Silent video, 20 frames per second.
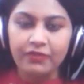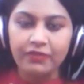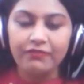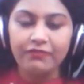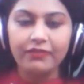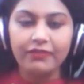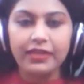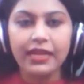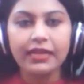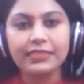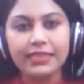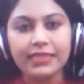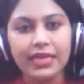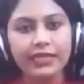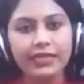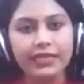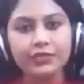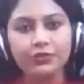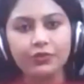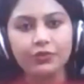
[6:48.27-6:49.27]
When I
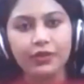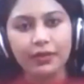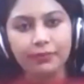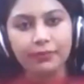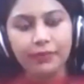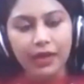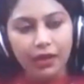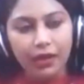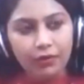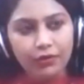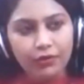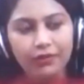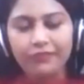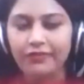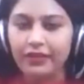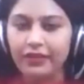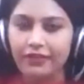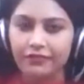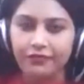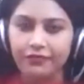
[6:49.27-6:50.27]
decided to come out of
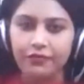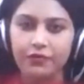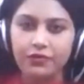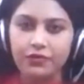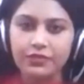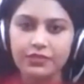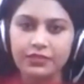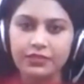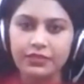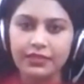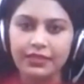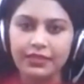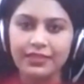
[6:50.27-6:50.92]
Air Force,